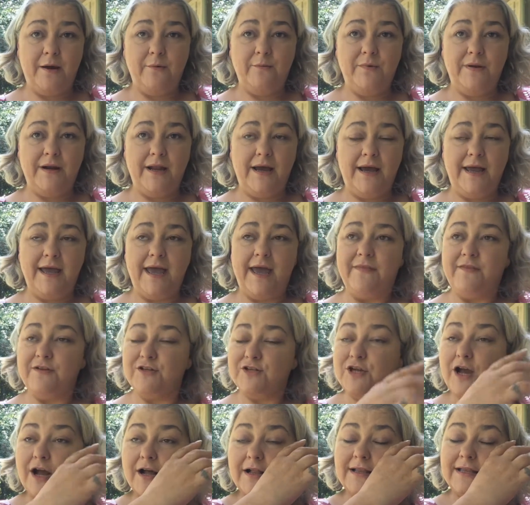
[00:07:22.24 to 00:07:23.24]
When I had the
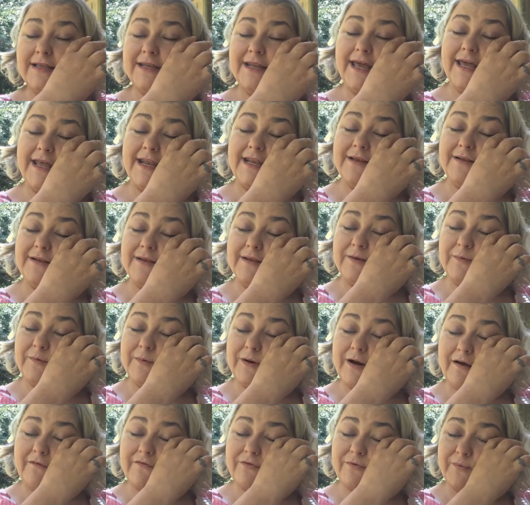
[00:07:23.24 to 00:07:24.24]
chocolate and
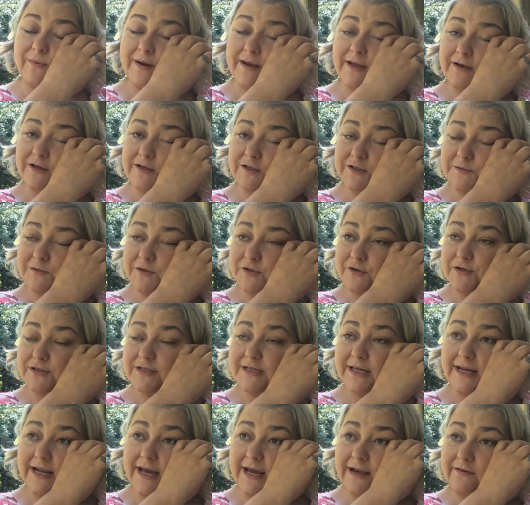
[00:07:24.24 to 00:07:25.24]
went off the rails
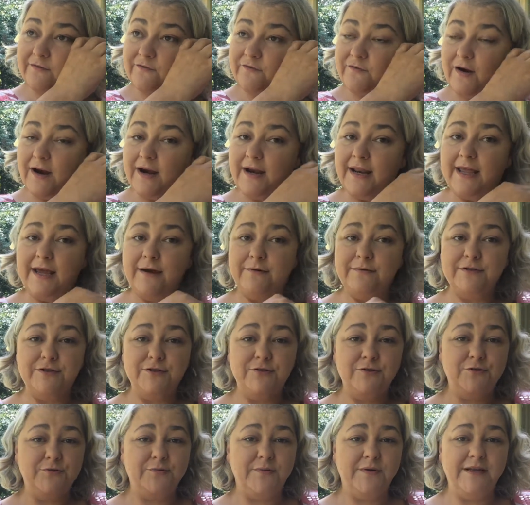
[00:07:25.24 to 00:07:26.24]
Thursday night and Friday, I was
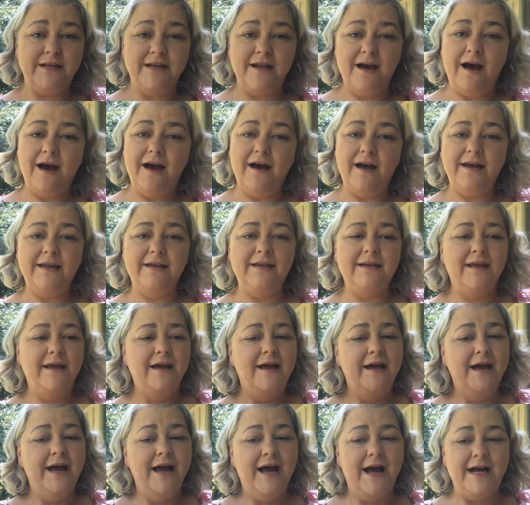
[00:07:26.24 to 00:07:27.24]
229.
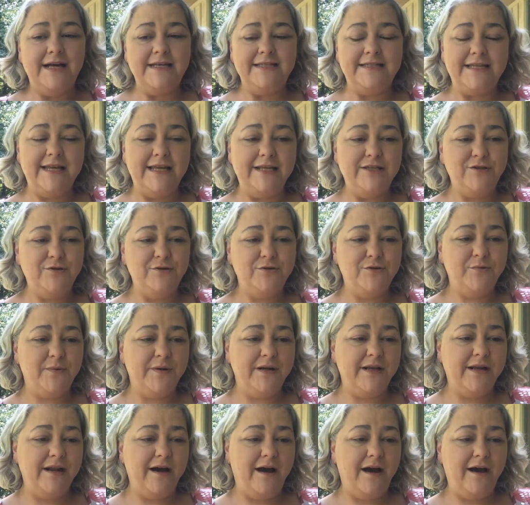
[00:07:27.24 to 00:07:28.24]
I stayed
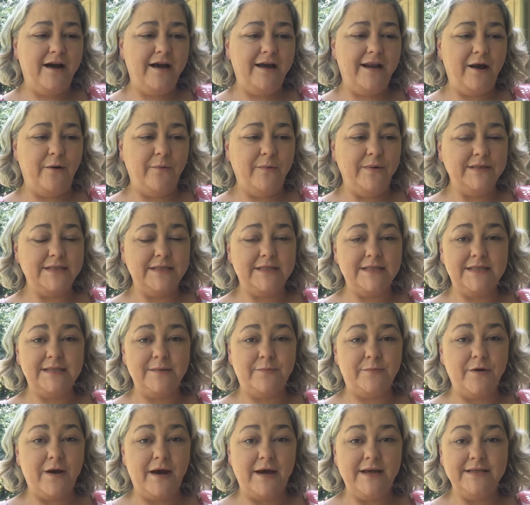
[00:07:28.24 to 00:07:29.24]
229. I wasn't
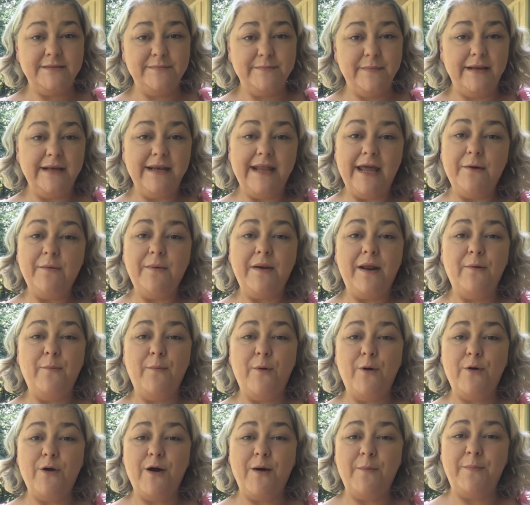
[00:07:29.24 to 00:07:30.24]
surprised Monday when I
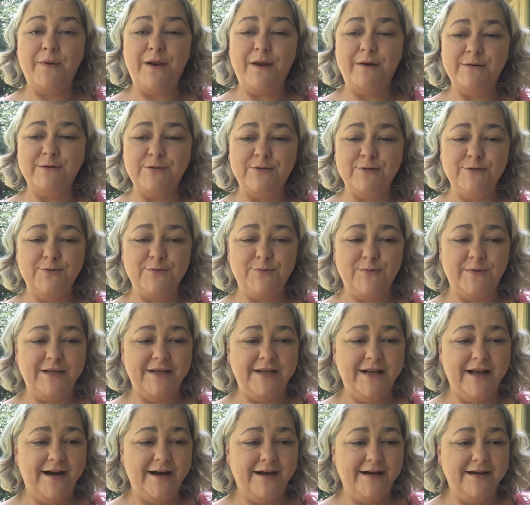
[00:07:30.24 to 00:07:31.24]
woke up and I was
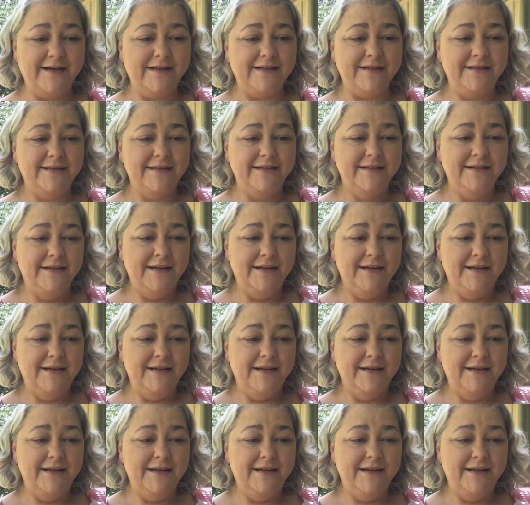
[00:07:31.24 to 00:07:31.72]
229.